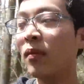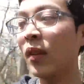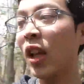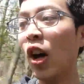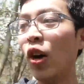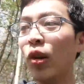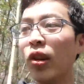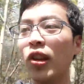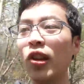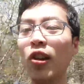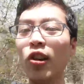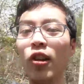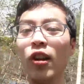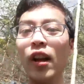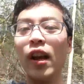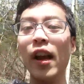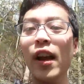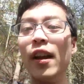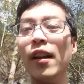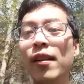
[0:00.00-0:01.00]
Now, third
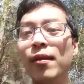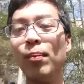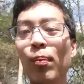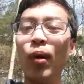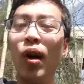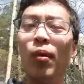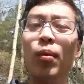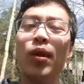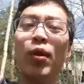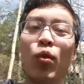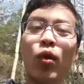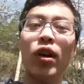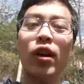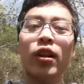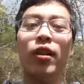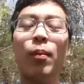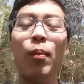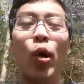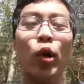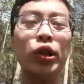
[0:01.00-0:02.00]
and probably one
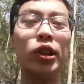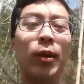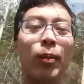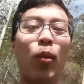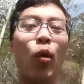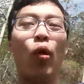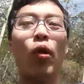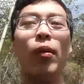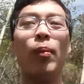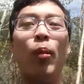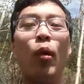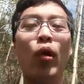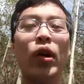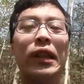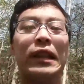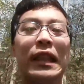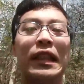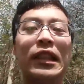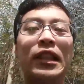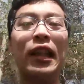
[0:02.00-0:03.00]
of the most important
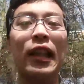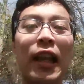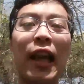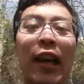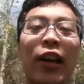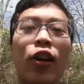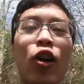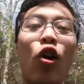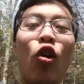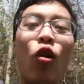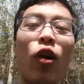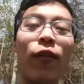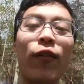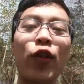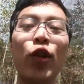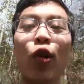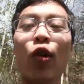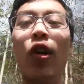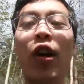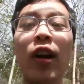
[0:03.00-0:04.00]
points is to let go
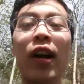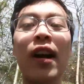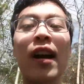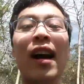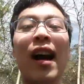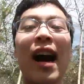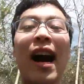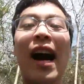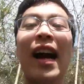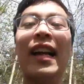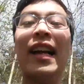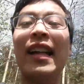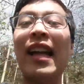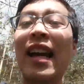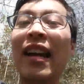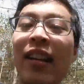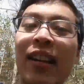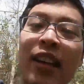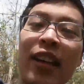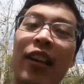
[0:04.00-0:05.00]
of your
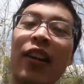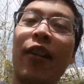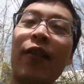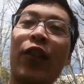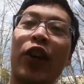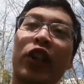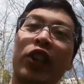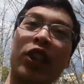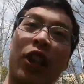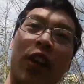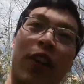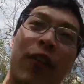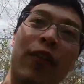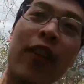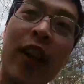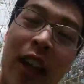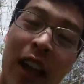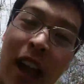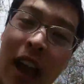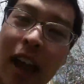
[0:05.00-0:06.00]
identity of yourself
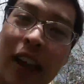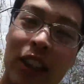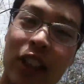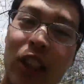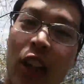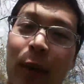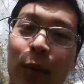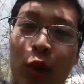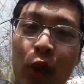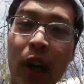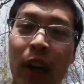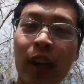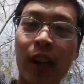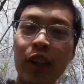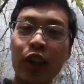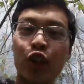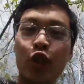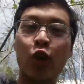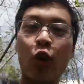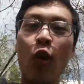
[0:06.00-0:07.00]
and stop trying to
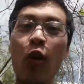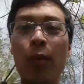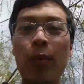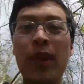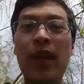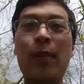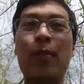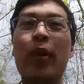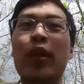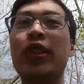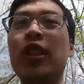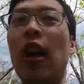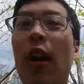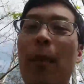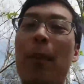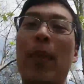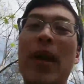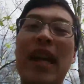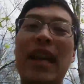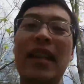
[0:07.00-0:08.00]
control people's
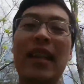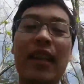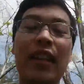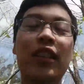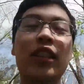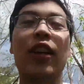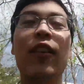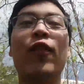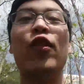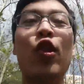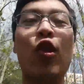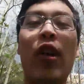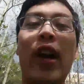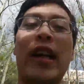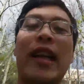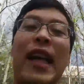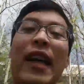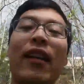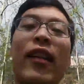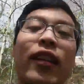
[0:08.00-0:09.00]
opinions of your
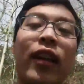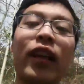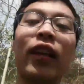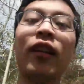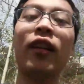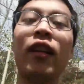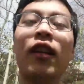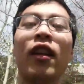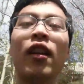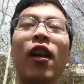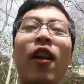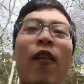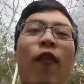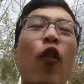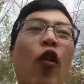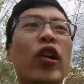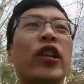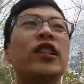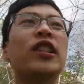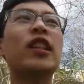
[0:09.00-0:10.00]
identity.
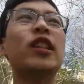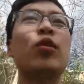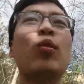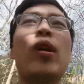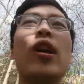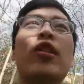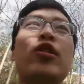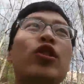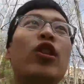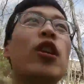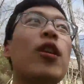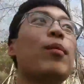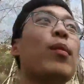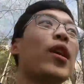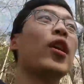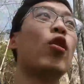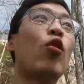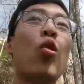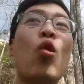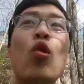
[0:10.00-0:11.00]
For instance, when I was trying to
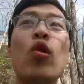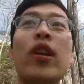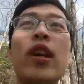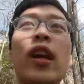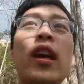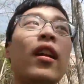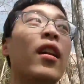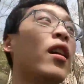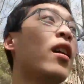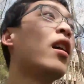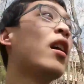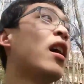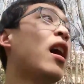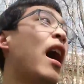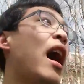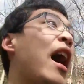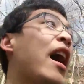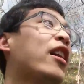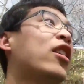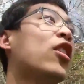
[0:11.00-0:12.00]
be a cool kid,
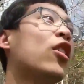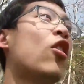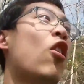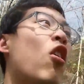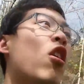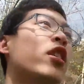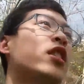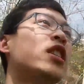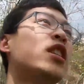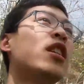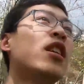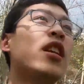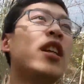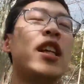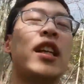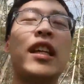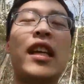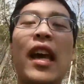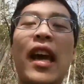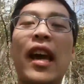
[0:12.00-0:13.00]
I had to
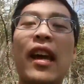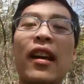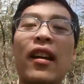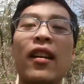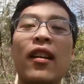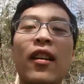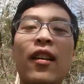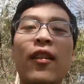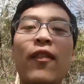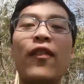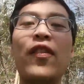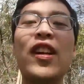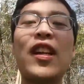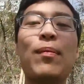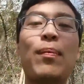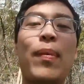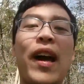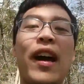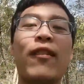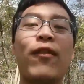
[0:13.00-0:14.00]
constantly get
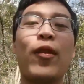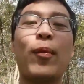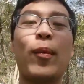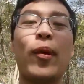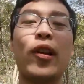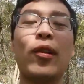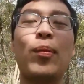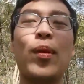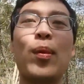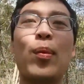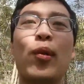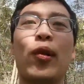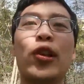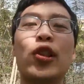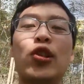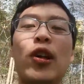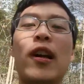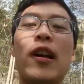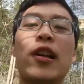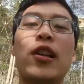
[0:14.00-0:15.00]
feedback from other people
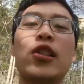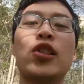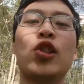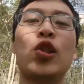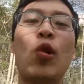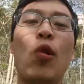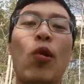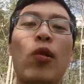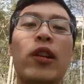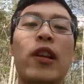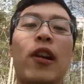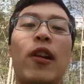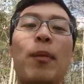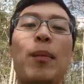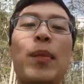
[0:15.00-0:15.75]
and try to control their